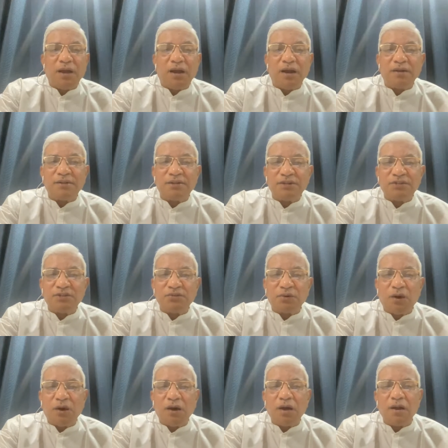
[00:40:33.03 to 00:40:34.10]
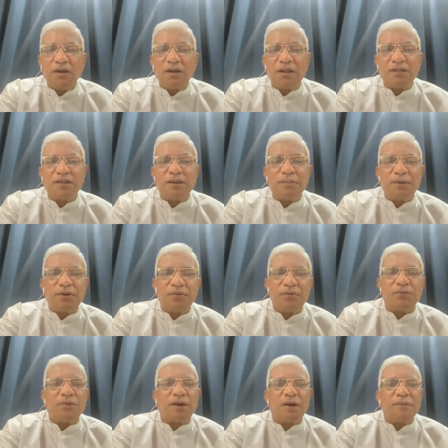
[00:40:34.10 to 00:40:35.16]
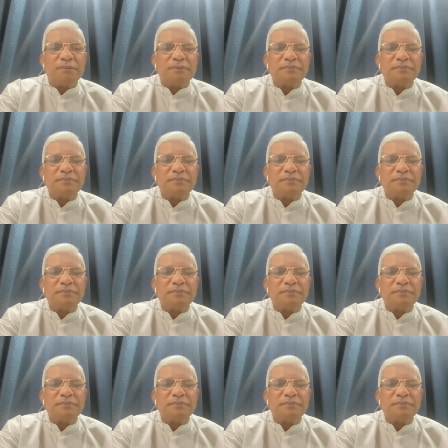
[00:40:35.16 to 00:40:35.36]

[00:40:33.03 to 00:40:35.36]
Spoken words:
and this is all nothing but yoga.